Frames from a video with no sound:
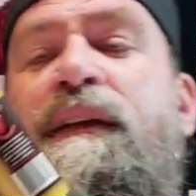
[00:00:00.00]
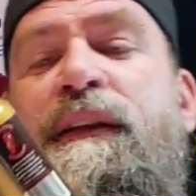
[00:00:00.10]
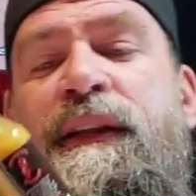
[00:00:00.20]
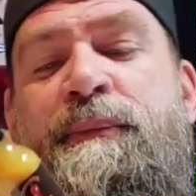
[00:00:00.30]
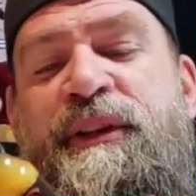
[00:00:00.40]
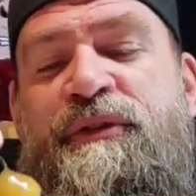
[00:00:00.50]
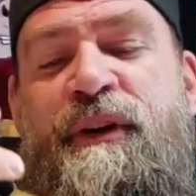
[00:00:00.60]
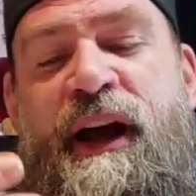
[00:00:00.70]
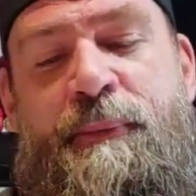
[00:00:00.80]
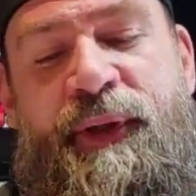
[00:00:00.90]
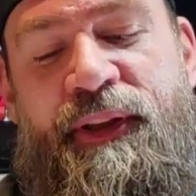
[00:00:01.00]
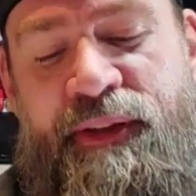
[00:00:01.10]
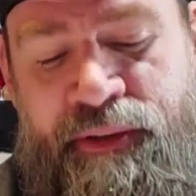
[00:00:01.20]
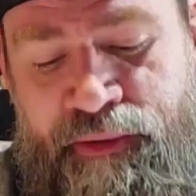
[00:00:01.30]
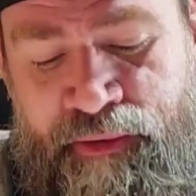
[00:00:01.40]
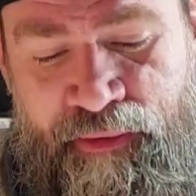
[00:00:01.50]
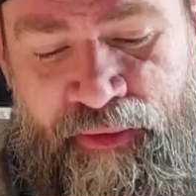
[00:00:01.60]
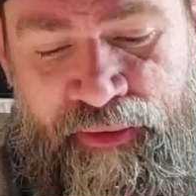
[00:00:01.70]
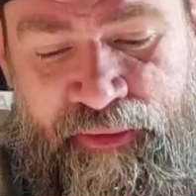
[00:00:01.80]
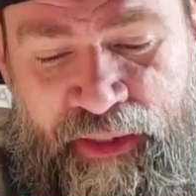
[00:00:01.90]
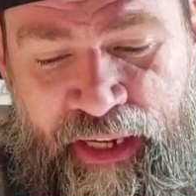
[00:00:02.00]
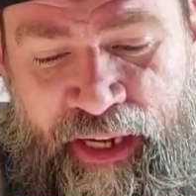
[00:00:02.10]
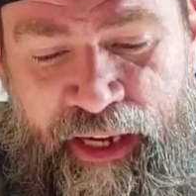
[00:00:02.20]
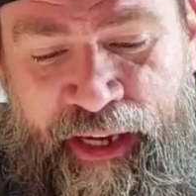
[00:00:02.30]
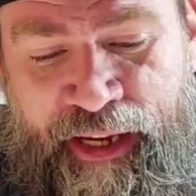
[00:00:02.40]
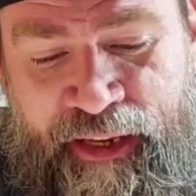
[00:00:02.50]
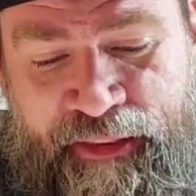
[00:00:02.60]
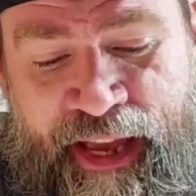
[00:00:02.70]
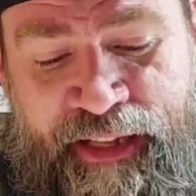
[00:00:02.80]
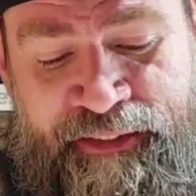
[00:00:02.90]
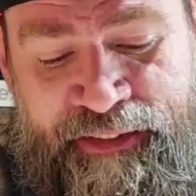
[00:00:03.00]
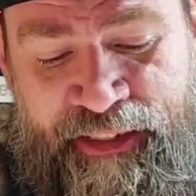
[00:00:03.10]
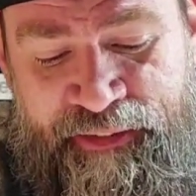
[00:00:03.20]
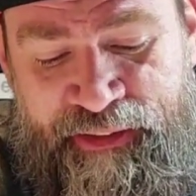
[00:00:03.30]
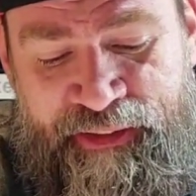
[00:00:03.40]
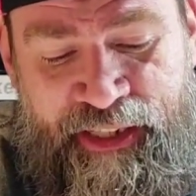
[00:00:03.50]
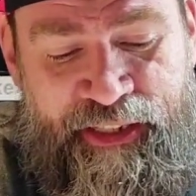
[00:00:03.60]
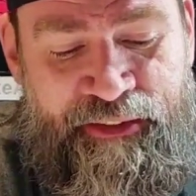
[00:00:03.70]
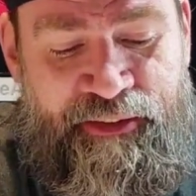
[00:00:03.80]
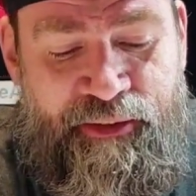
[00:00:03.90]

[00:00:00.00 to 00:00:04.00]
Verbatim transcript: lemon drop. And that sounds exciting